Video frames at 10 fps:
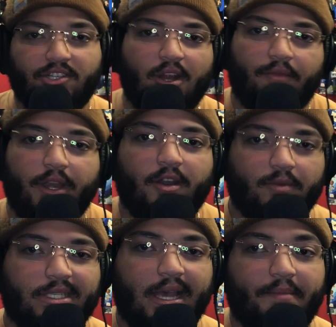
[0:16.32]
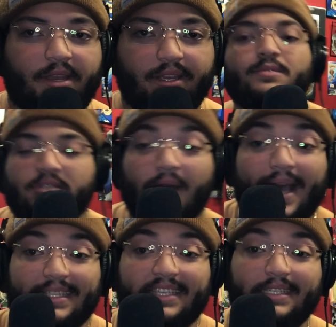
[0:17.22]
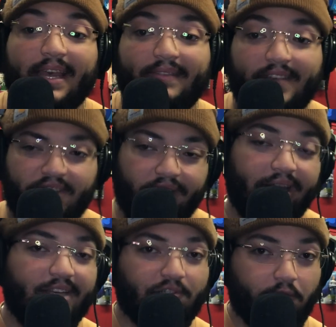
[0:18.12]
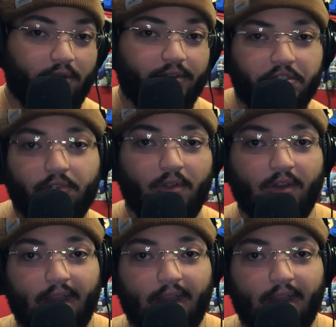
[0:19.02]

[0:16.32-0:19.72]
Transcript: should already know what time it is, so as I said, these are gonna get shorter and shorter,